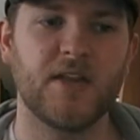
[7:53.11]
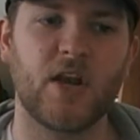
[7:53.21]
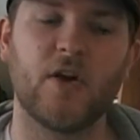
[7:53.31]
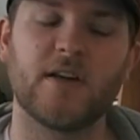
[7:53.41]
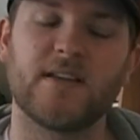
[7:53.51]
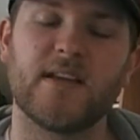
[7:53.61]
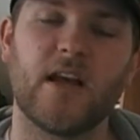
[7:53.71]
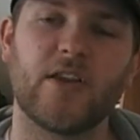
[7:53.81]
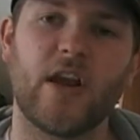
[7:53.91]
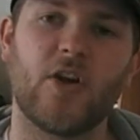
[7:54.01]
The
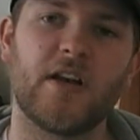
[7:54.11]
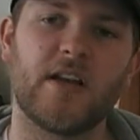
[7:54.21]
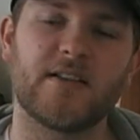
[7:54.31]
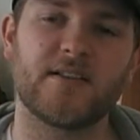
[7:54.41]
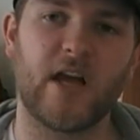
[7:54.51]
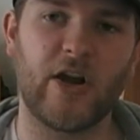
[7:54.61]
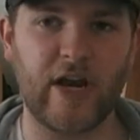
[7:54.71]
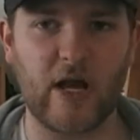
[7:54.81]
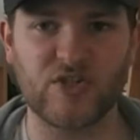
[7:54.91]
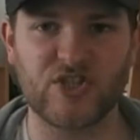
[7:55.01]
loyalists are
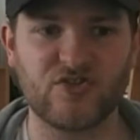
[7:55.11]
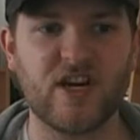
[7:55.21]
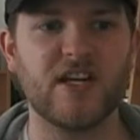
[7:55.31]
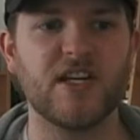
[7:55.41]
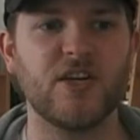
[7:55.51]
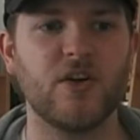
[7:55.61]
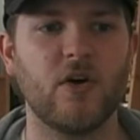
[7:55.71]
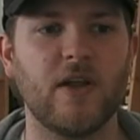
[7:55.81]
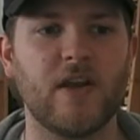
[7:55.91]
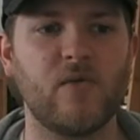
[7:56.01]
now stranded,
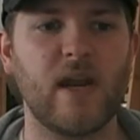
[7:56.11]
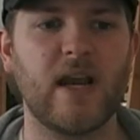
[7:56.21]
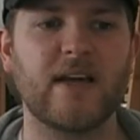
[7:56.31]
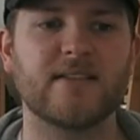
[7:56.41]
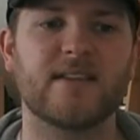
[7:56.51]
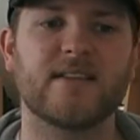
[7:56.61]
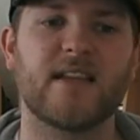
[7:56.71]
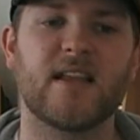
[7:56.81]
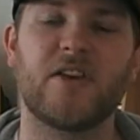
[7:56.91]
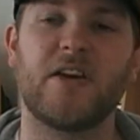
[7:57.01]
and they realize that the
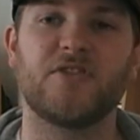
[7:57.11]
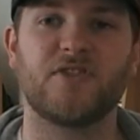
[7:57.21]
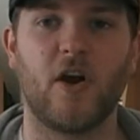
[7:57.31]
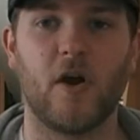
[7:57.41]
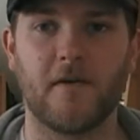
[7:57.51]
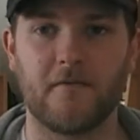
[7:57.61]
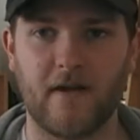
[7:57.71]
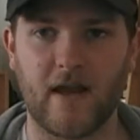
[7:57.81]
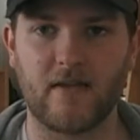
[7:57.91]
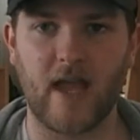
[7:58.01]
settlers are in
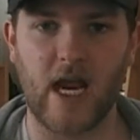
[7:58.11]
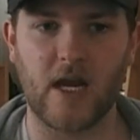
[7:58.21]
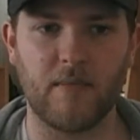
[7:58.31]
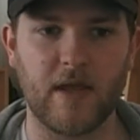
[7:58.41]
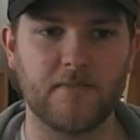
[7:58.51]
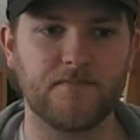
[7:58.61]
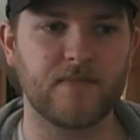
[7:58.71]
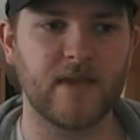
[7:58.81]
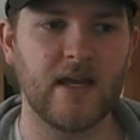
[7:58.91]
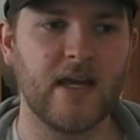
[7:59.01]
fact the enemy.
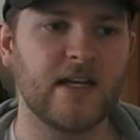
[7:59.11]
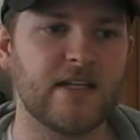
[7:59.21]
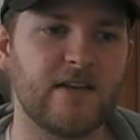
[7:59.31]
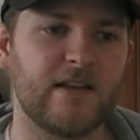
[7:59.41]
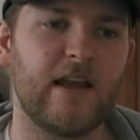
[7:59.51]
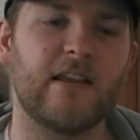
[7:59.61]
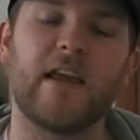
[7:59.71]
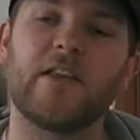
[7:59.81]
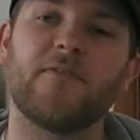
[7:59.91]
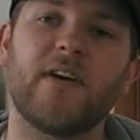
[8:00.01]

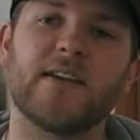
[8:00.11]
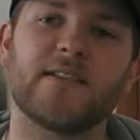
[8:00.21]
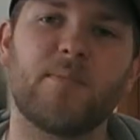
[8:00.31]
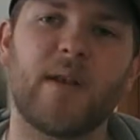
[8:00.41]
They devise a